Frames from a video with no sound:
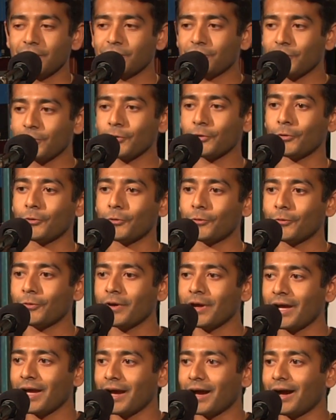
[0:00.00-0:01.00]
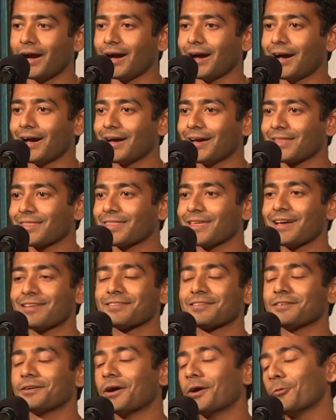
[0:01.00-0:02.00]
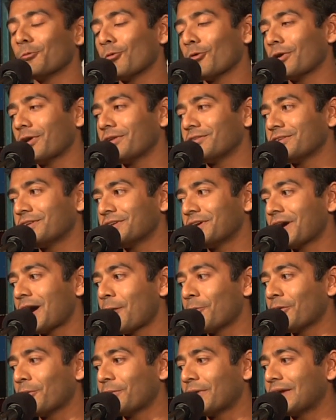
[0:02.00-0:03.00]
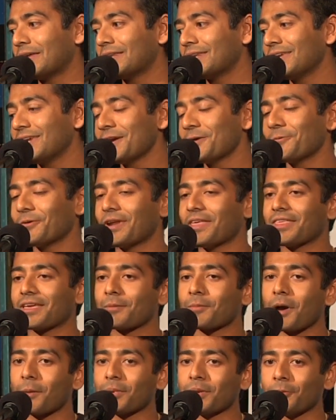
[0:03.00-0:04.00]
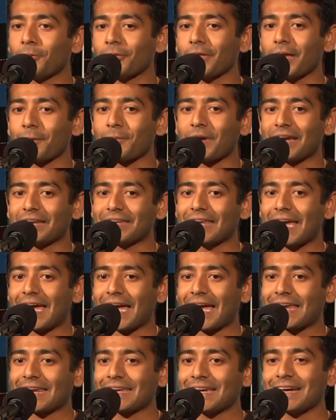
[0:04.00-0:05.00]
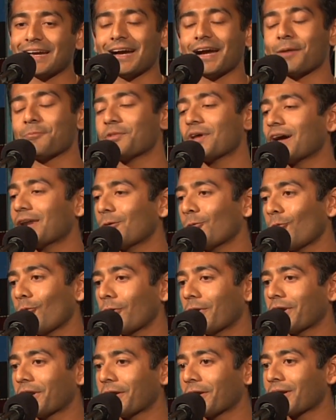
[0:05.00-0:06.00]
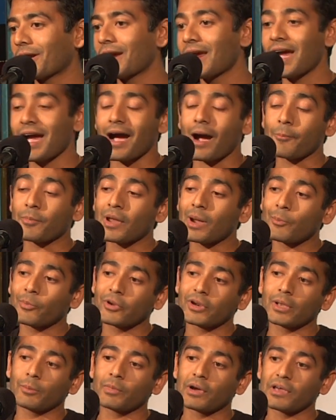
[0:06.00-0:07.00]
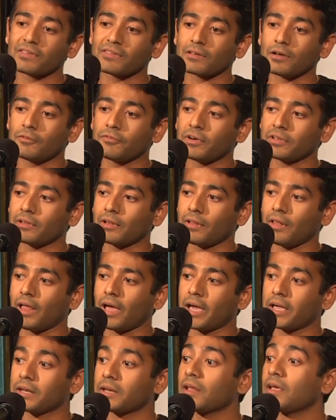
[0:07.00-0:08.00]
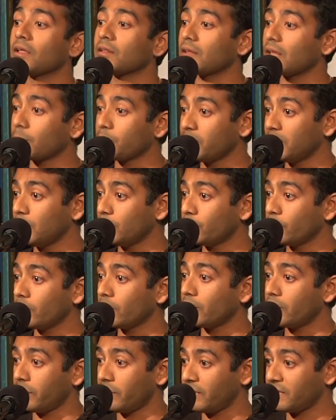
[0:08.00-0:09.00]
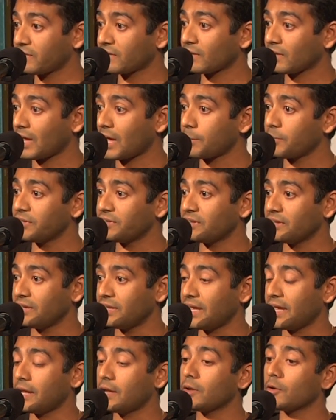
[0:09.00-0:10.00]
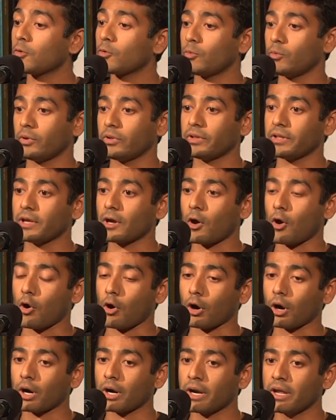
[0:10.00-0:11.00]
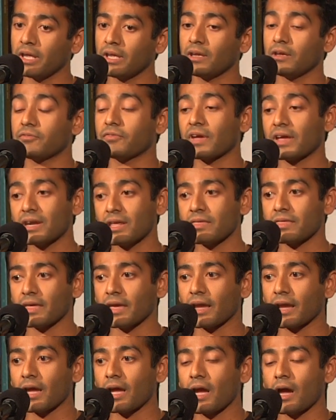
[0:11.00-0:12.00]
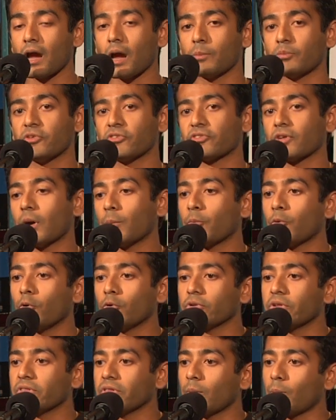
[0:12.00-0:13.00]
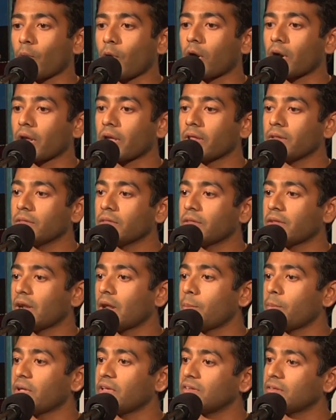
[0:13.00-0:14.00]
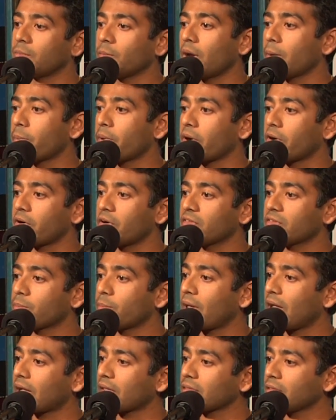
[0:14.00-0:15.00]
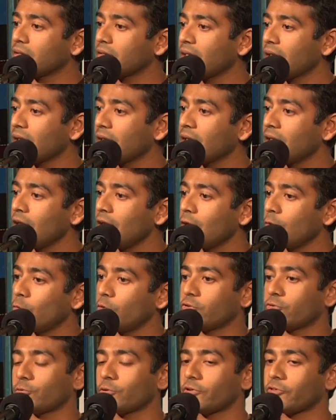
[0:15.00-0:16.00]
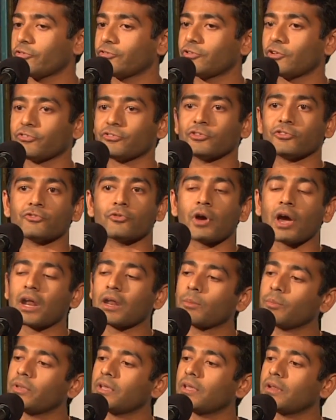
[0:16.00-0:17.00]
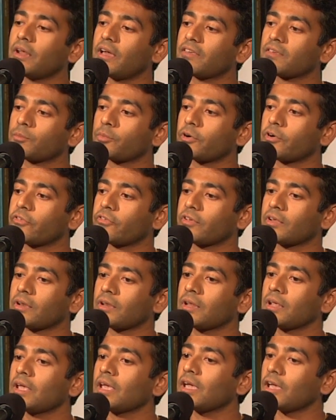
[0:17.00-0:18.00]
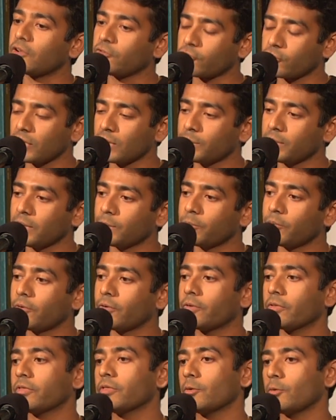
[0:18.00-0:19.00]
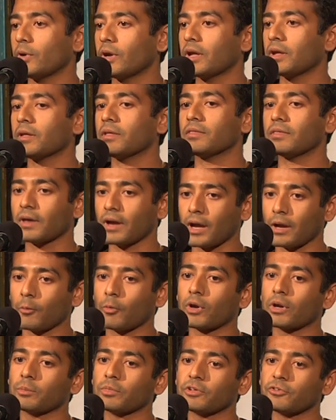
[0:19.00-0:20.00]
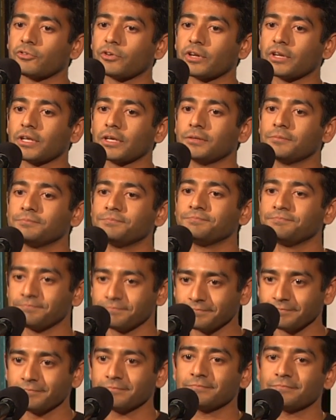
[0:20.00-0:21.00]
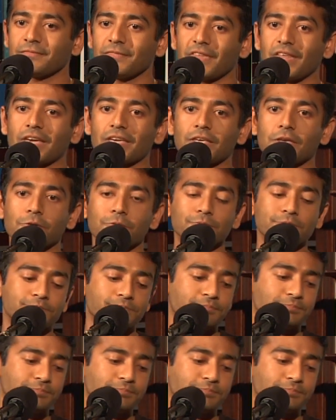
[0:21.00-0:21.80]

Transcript: Two, that's an unwarranted compliment. When I think about people like my dad, I'm not a warrior. I'm not putting myself on the line like people in this climate today really are. If anything, I'm just upholding the bargain that I made to my parents back in the day, which was just to try to be a nice person and treat people the way that I want to be treated. Thank you.